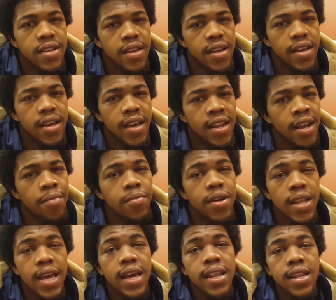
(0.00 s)
And I'm
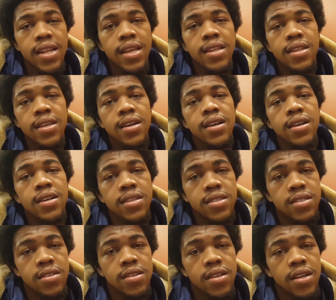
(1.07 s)
glad that it
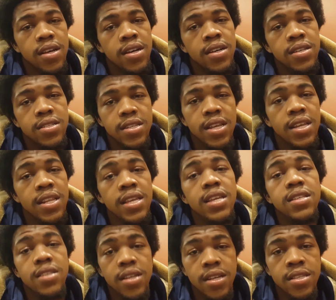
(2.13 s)
does, because it
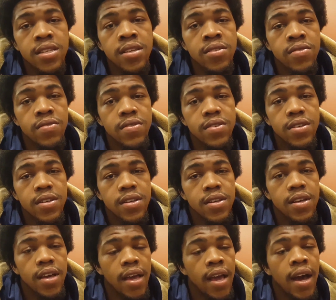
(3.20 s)
needs to continue.
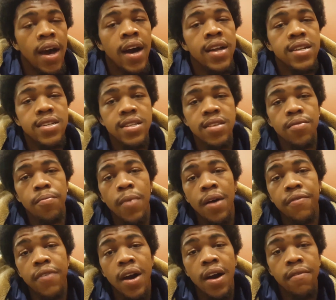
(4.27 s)
And honestly, my
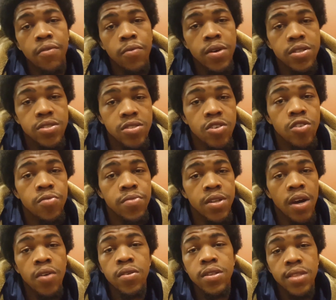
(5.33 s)
father once told me the
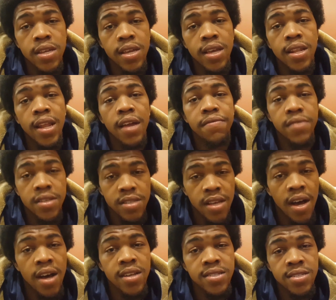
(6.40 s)
only thing in life that's
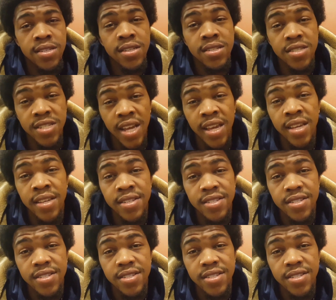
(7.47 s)
constant is change.